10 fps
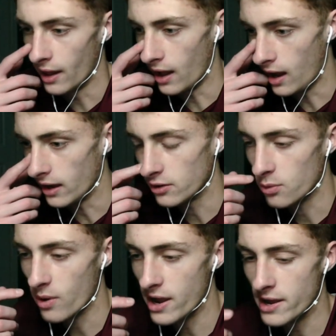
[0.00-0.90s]
Uh, in
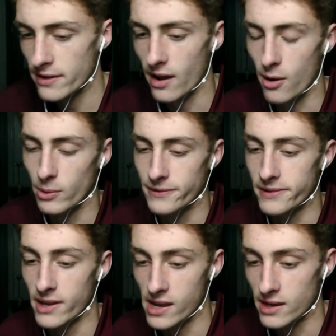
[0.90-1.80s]
a way, I would
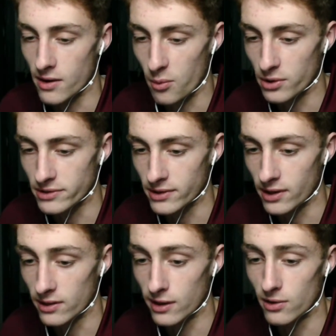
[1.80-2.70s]
say it was
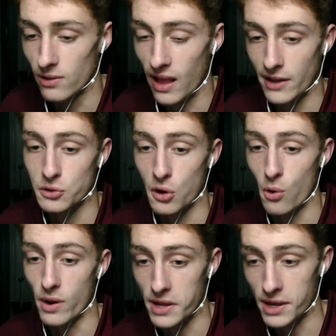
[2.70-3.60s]
a little less
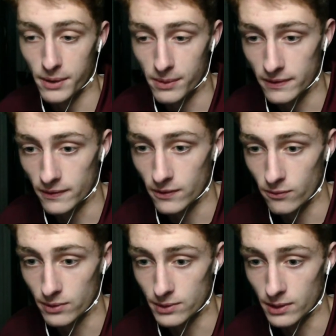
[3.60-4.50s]
coherent
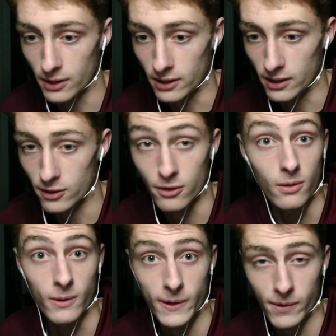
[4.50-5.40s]
to hear the
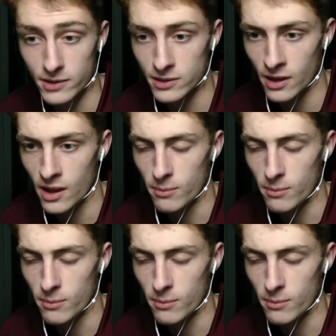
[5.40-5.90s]
lyrics.